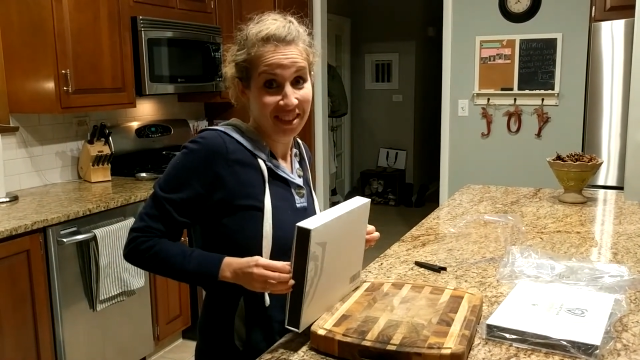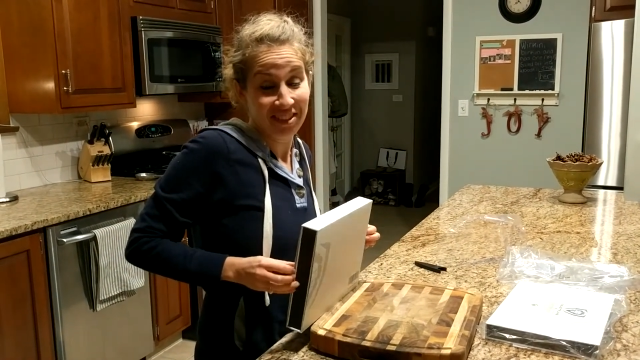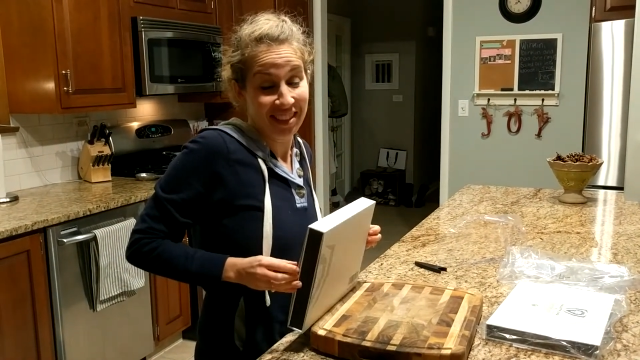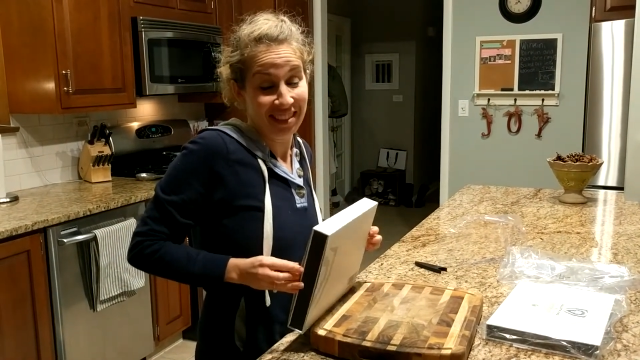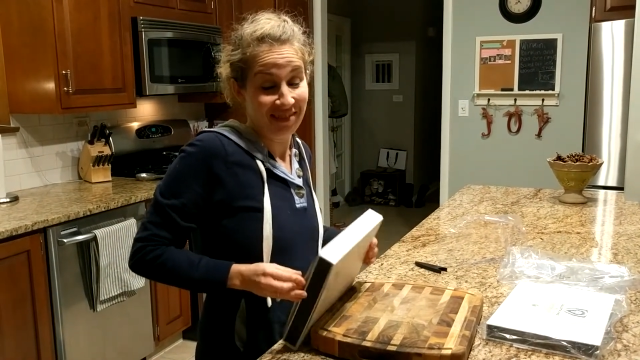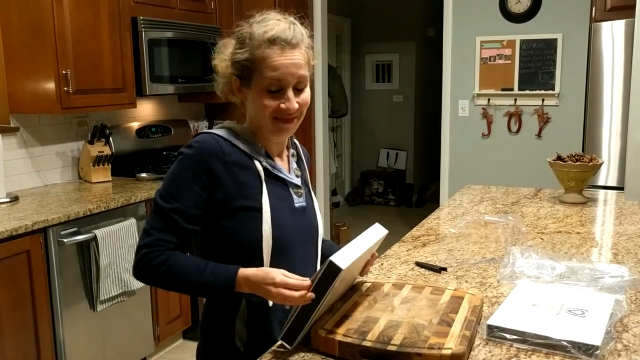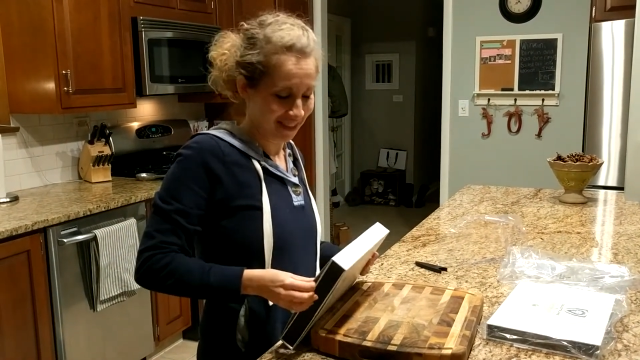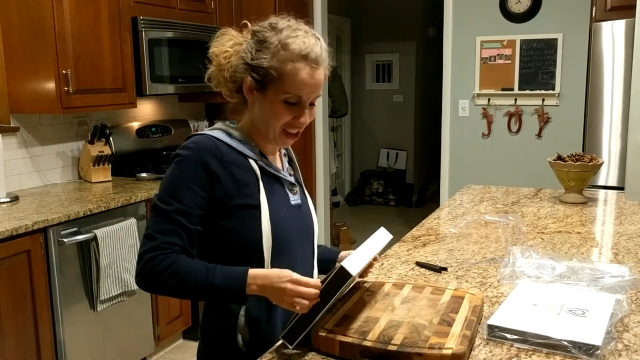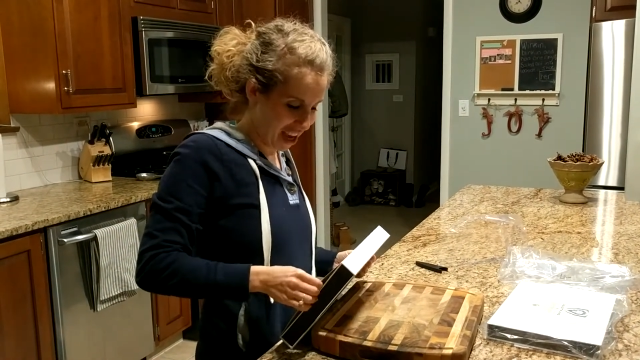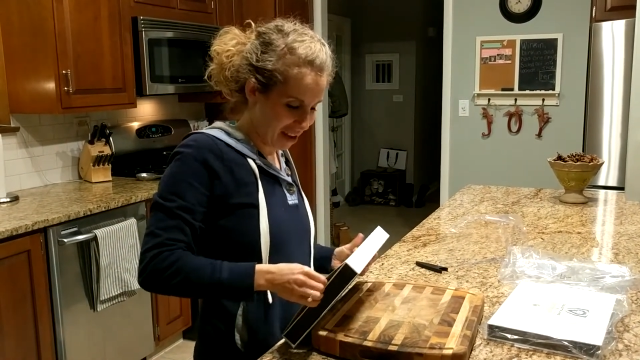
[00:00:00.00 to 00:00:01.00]
Literally.
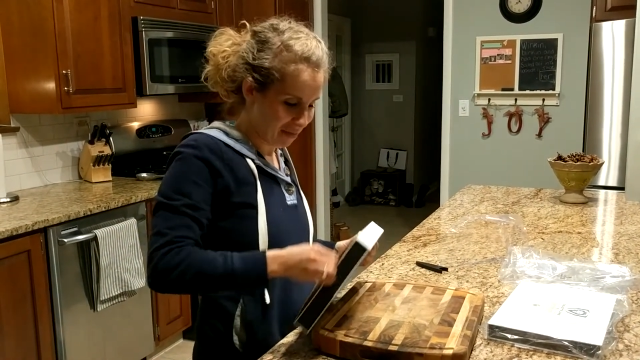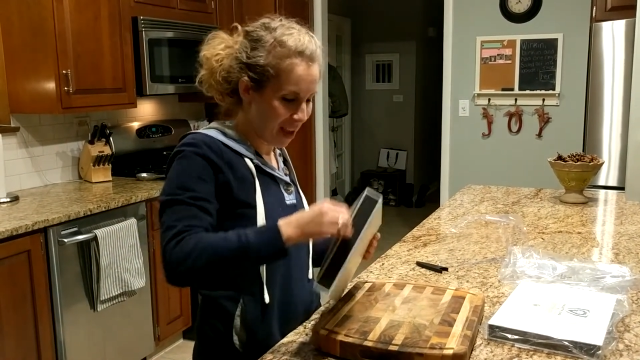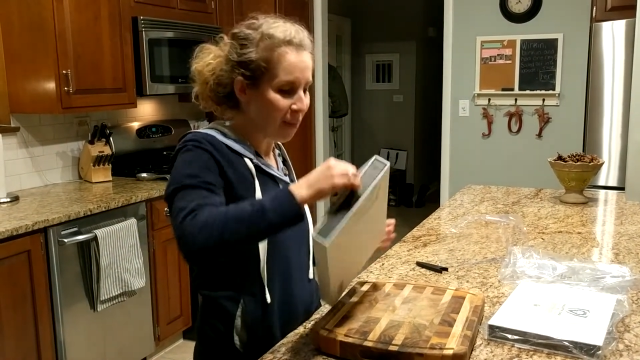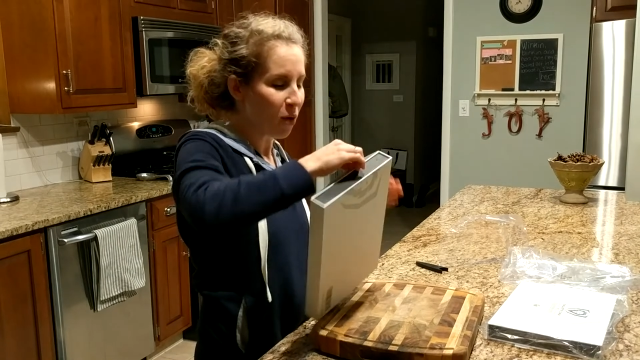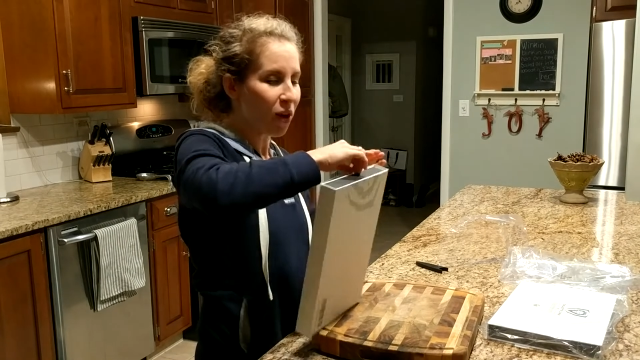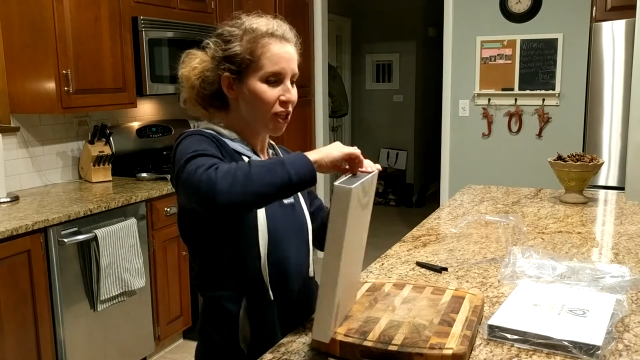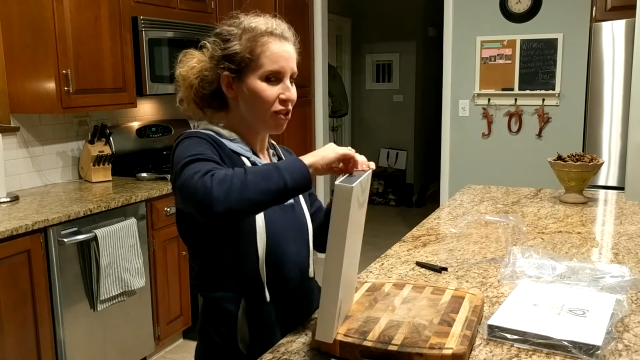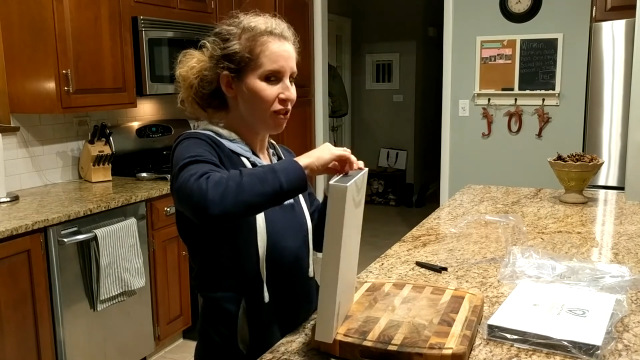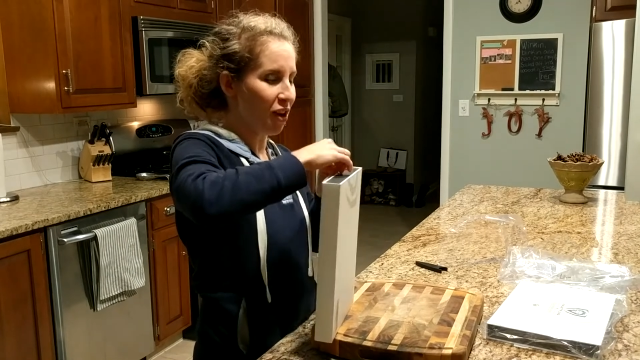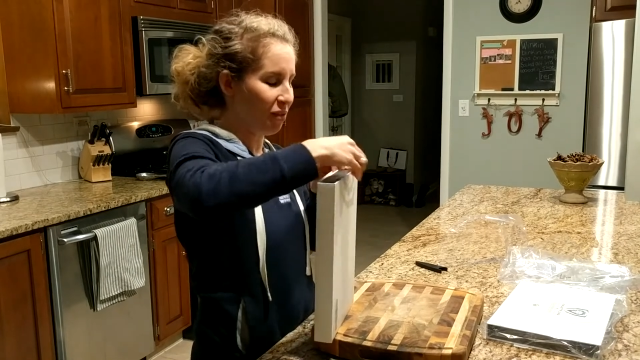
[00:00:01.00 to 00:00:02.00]
Okay, I'm going to
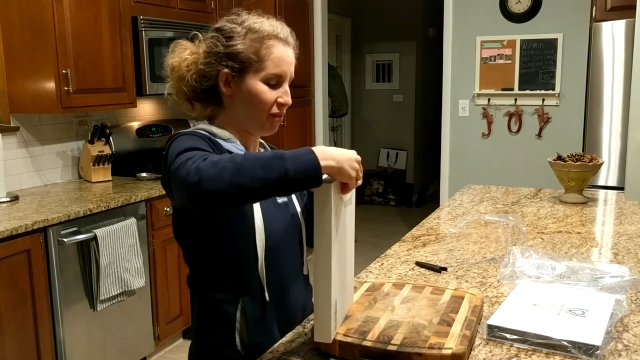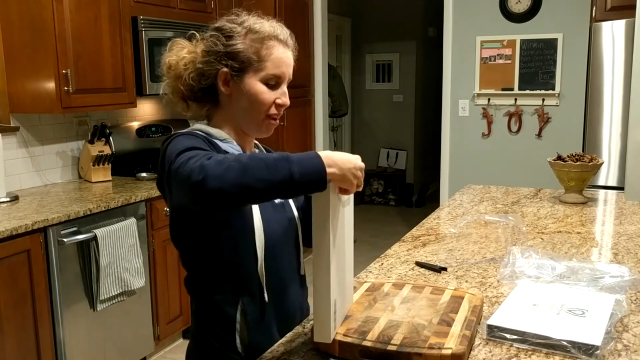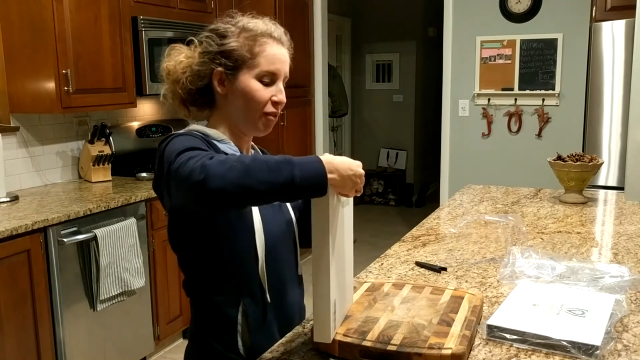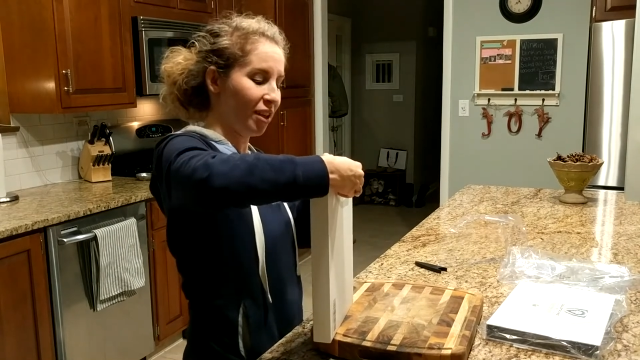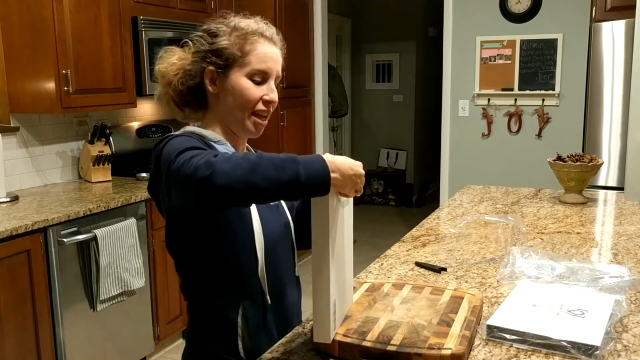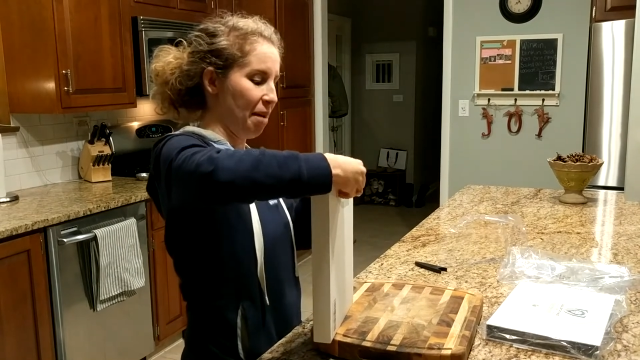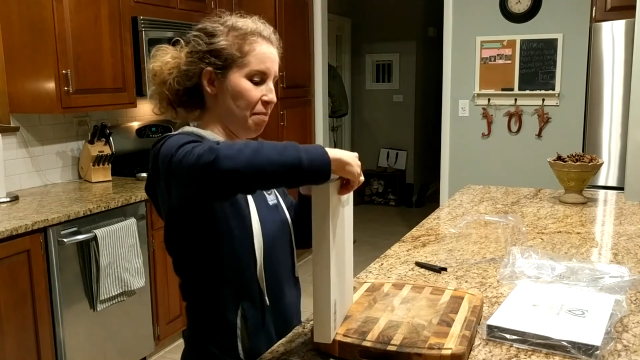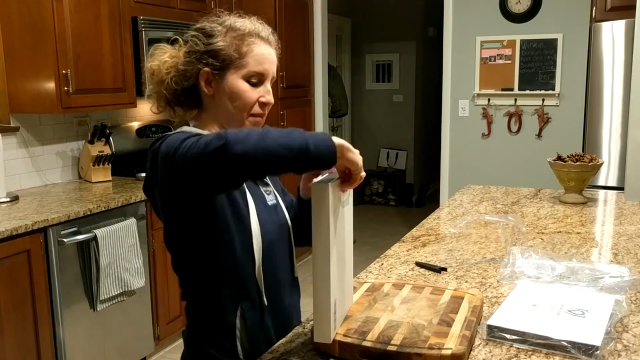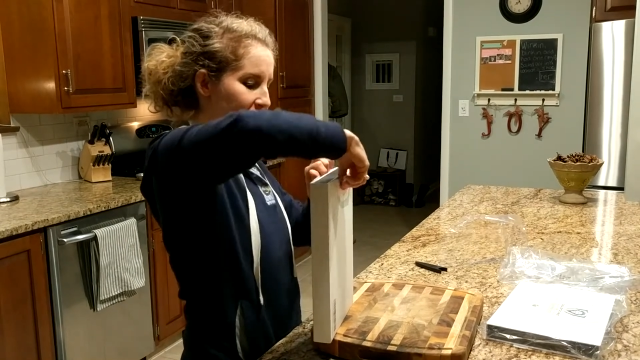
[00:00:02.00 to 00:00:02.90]
though. I really am.